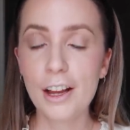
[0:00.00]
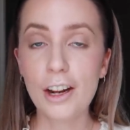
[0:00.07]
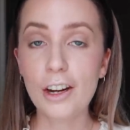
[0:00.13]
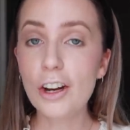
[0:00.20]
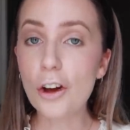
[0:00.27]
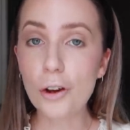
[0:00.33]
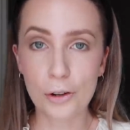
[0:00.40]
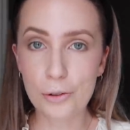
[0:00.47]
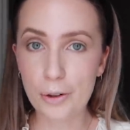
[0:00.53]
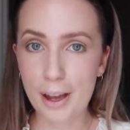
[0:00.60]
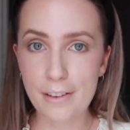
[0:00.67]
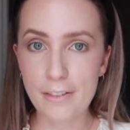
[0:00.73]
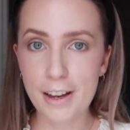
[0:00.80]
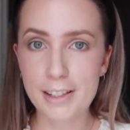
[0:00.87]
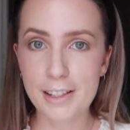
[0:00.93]
local
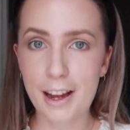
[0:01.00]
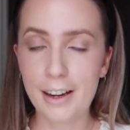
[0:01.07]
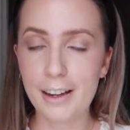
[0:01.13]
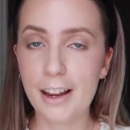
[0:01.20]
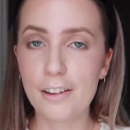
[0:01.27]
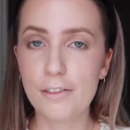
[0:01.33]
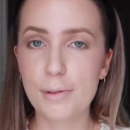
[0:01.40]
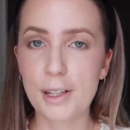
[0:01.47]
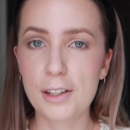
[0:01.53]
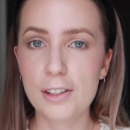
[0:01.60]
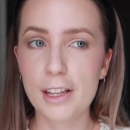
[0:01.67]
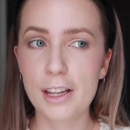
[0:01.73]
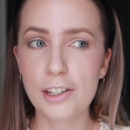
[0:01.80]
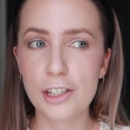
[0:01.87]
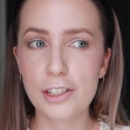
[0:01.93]
cafes that I love because
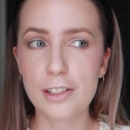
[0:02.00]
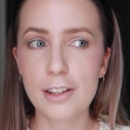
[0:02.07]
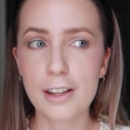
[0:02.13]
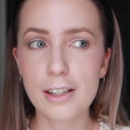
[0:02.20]
it just